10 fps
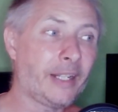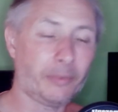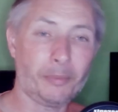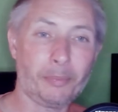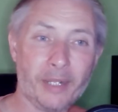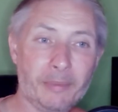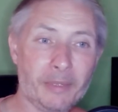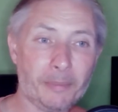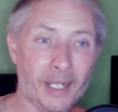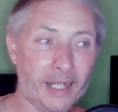plan,
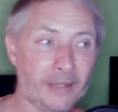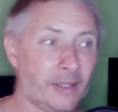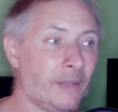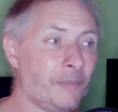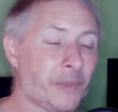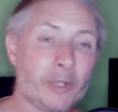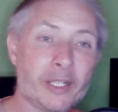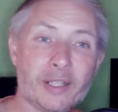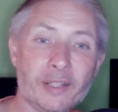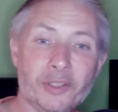which gives you
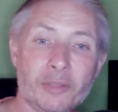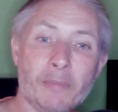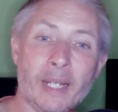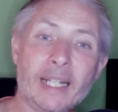Mailing Boss.